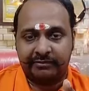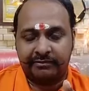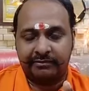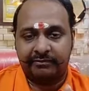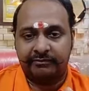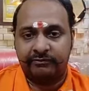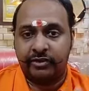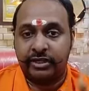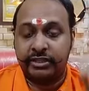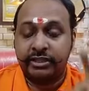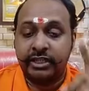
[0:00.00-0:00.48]

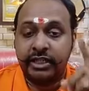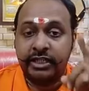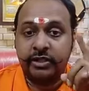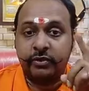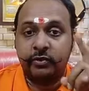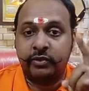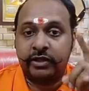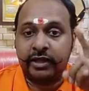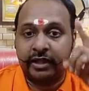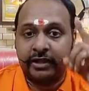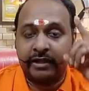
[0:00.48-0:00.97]
whether
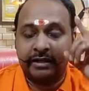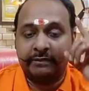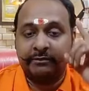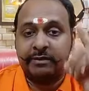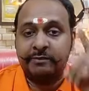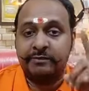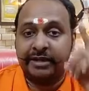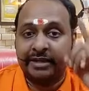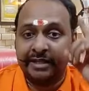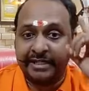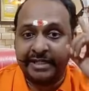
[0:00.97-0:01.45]
you can
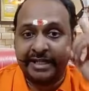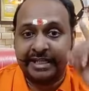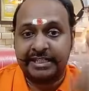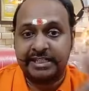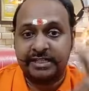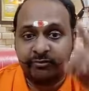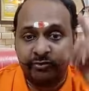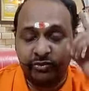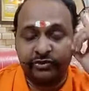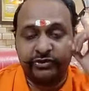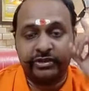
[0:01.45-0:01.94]
remember
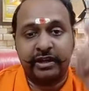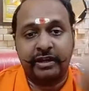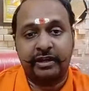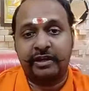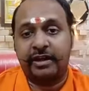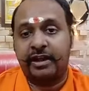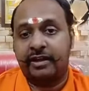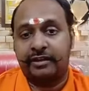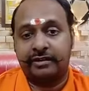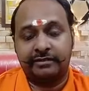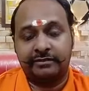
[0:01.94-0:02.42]
textbooks or
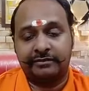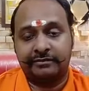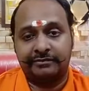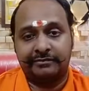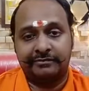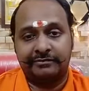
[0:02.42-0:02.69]
not,